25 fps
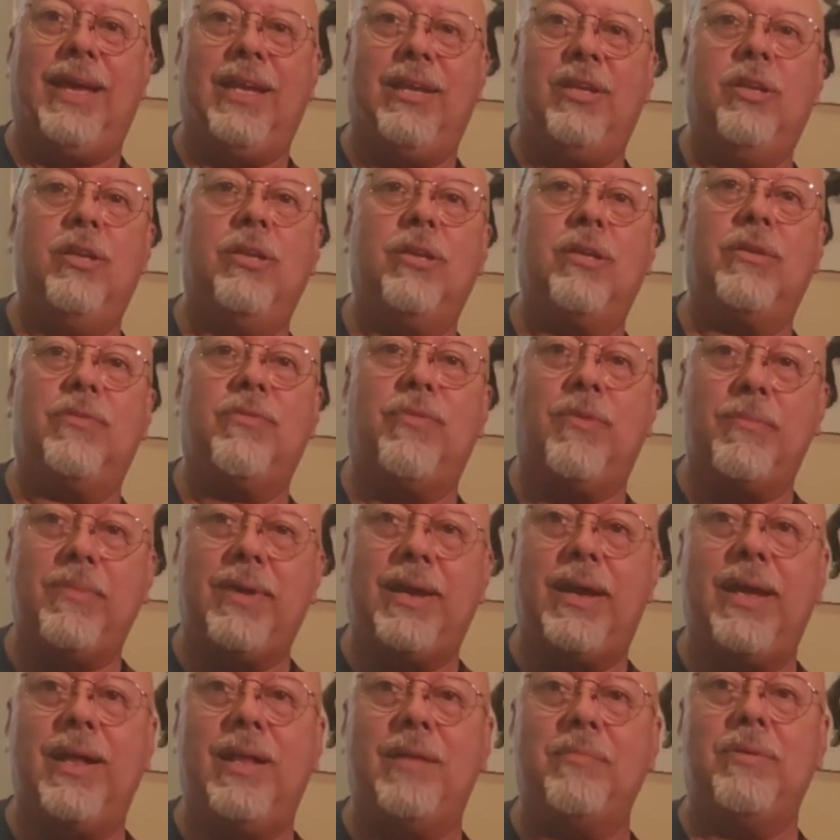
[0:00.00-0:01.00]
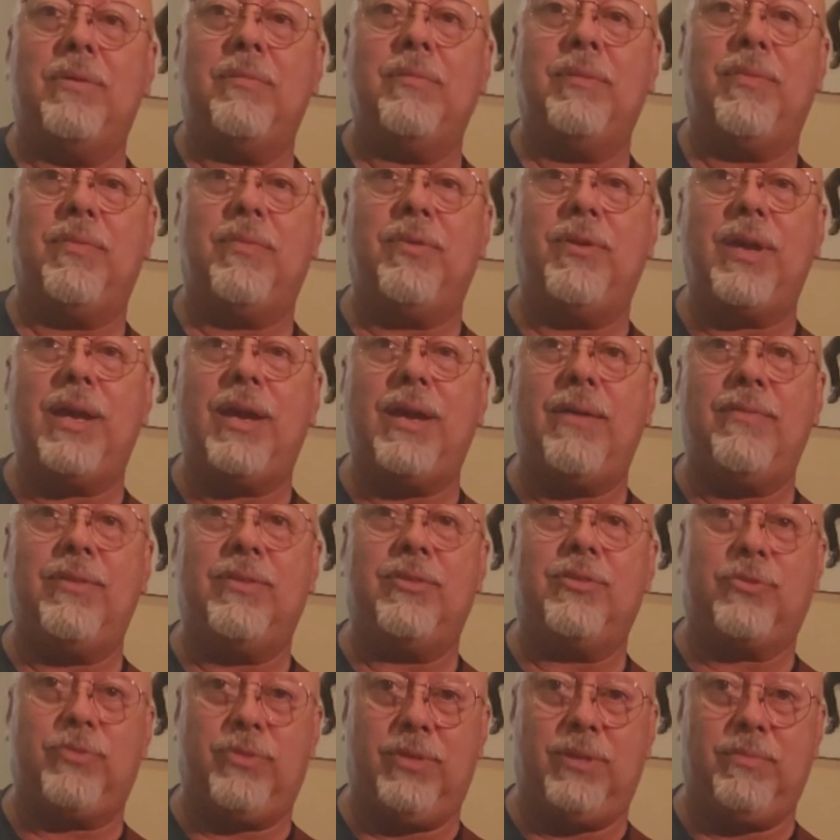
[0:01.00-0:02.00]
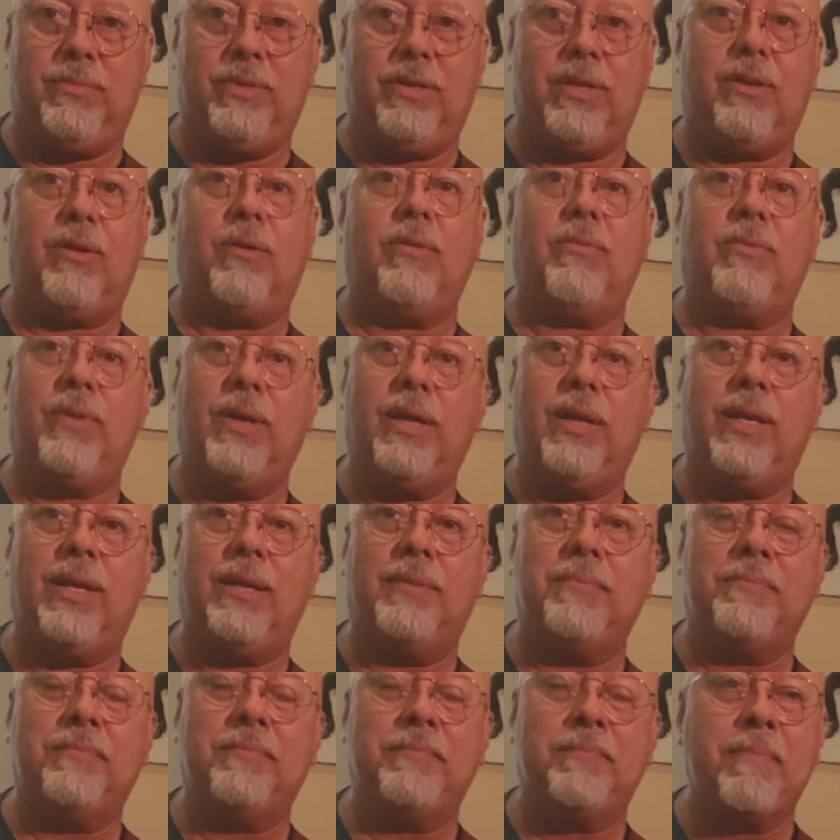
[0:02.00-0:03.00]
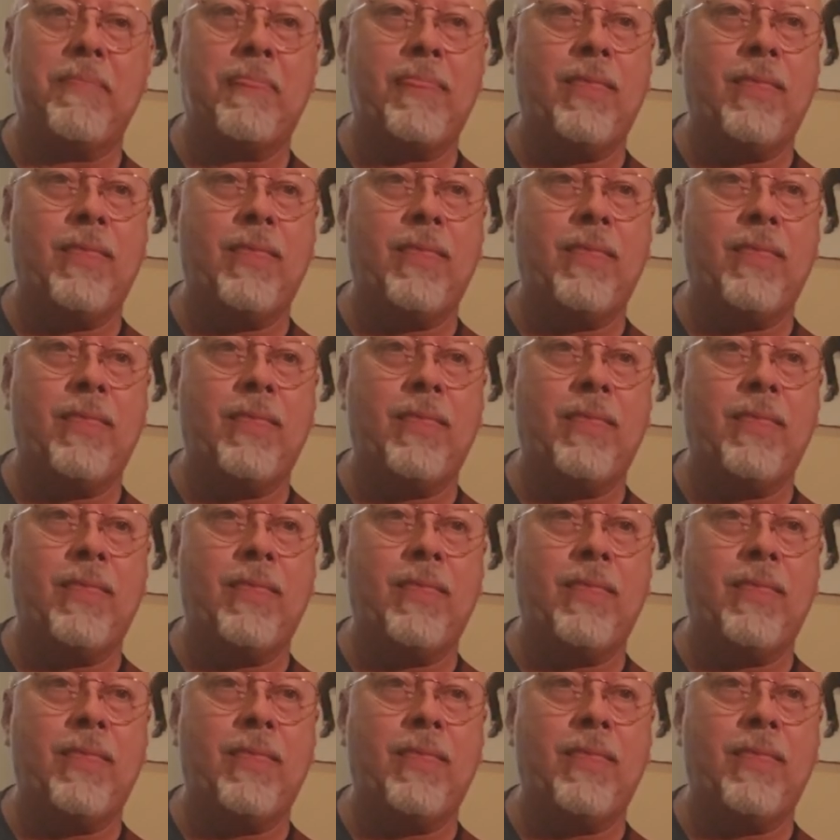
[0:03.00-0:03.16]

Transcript: And look for my album if you haven't streamed it already.